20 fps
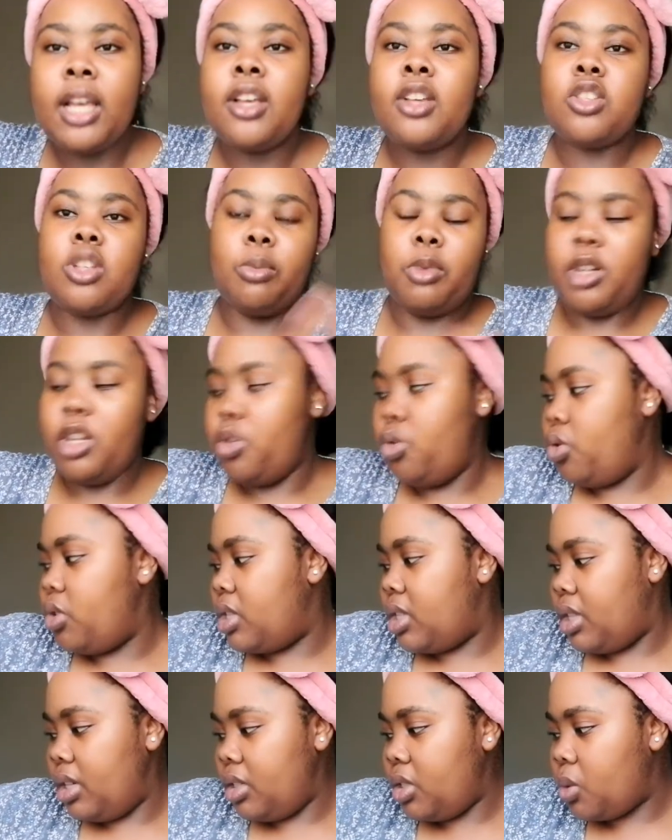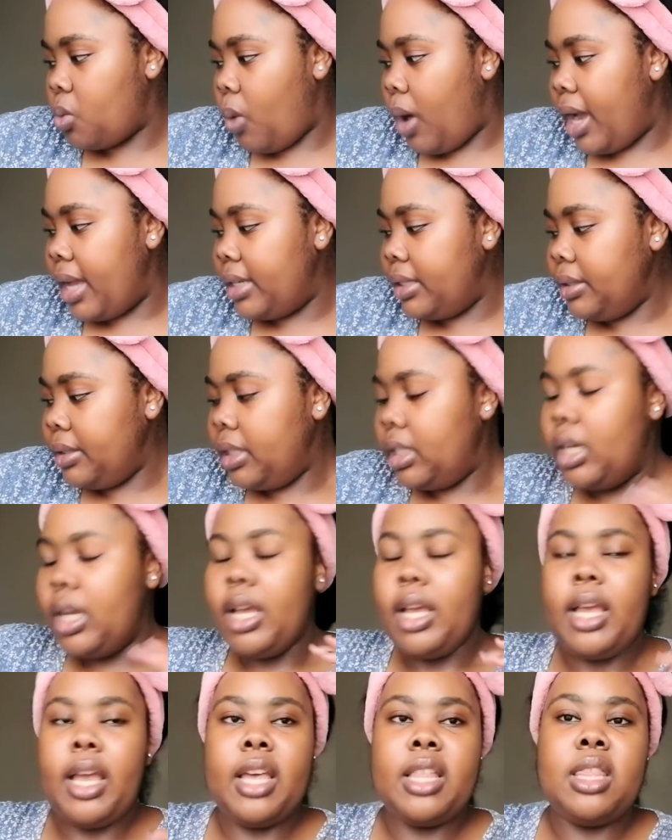So I'm gonna use this one,
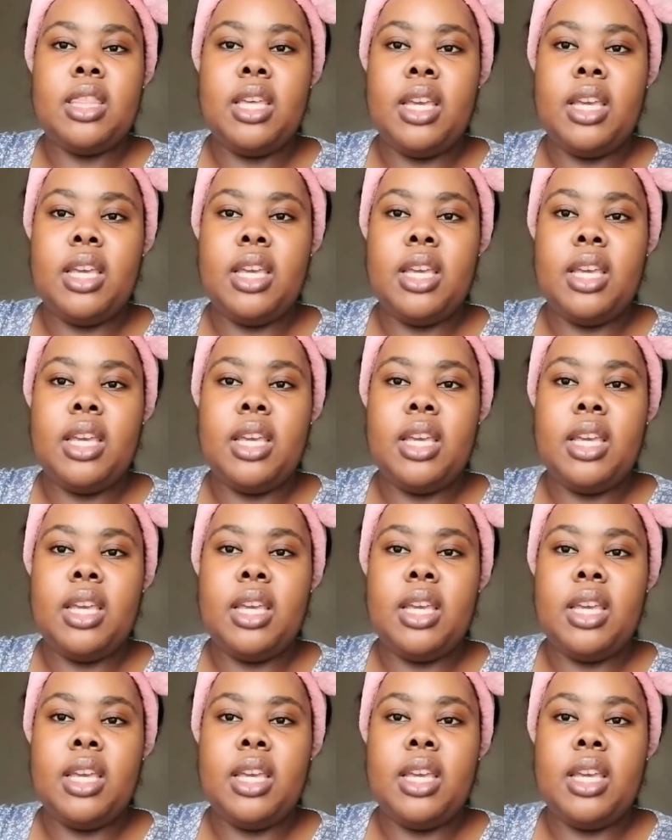and